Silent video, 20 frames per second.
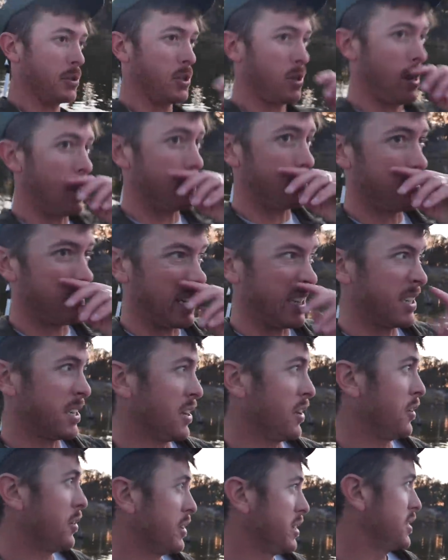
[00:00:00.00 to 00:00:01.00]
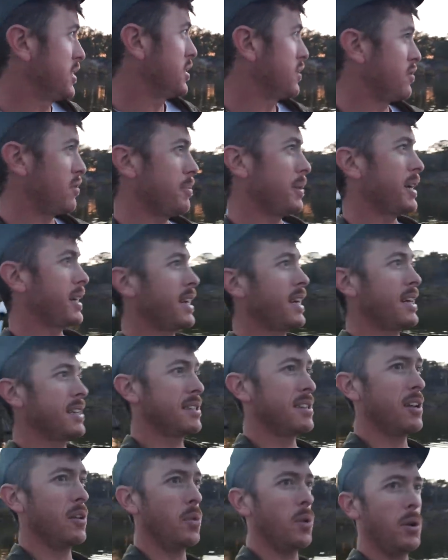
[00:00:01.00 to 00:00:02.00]
drops, but that's literally just from my
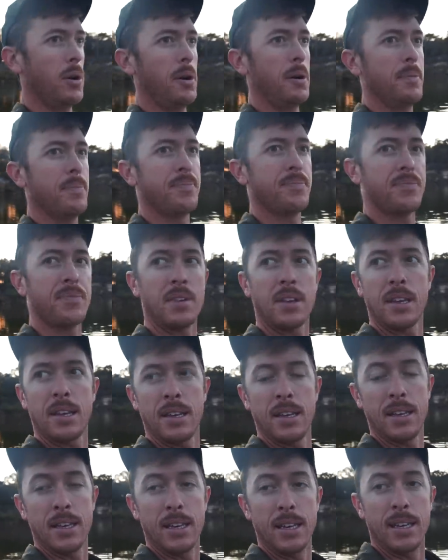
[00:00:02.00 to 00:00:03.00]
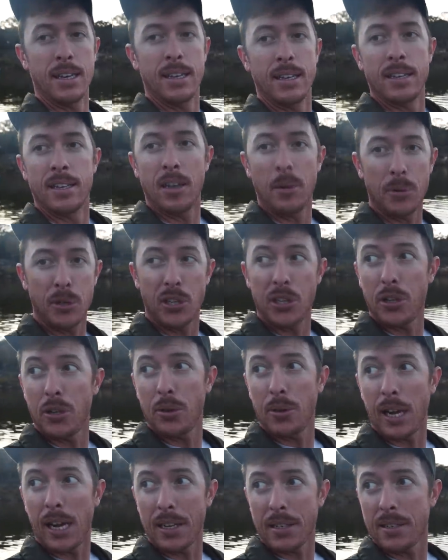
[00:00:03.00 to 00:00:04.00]
cast net water. Number
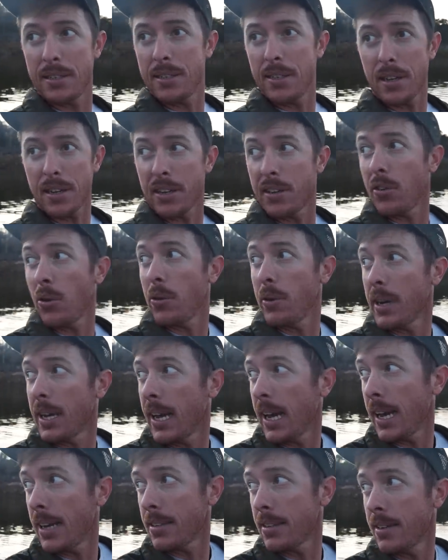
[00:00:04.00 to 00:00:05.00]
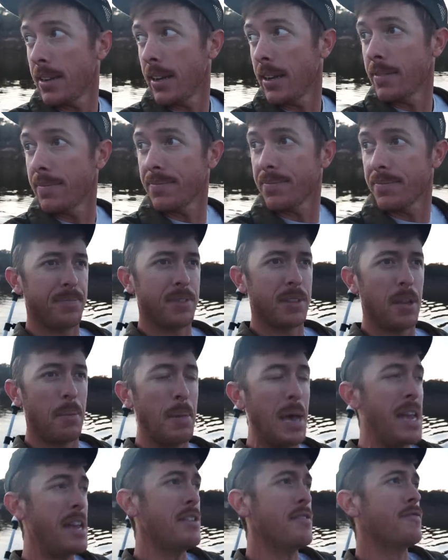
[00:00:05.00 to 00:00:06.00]
two, I suck at throwing a cast net. The
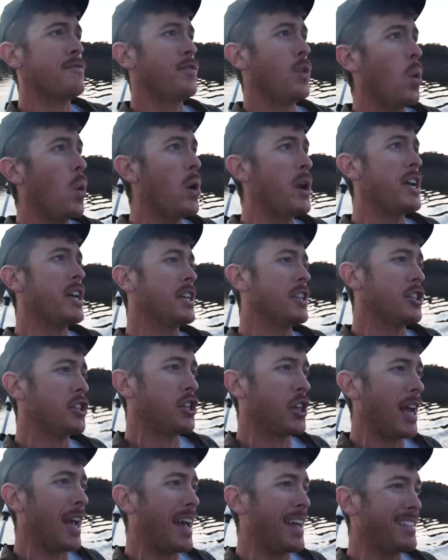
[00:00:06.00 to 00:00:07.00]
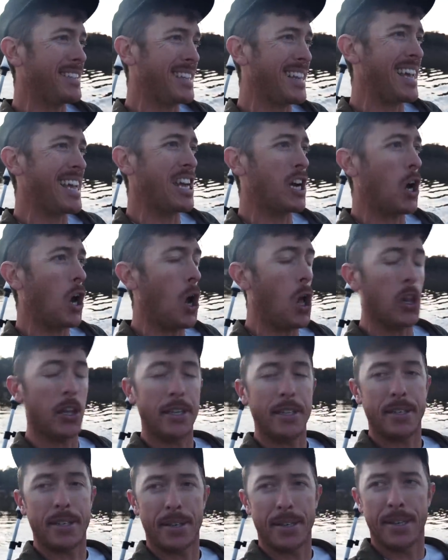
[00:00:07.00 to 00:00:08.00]
maiden voyage, as they call
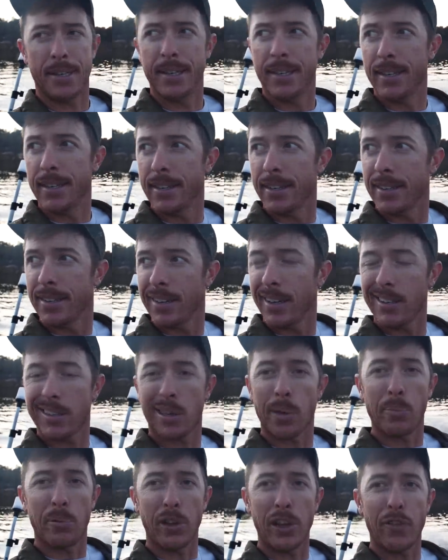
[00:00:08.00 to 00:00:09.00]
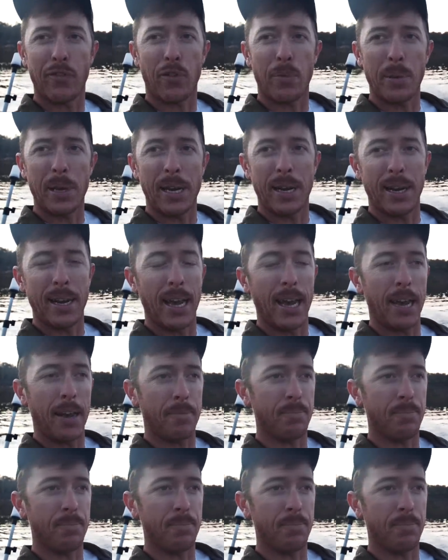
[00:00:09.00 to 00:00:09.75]
it, is complete for me today.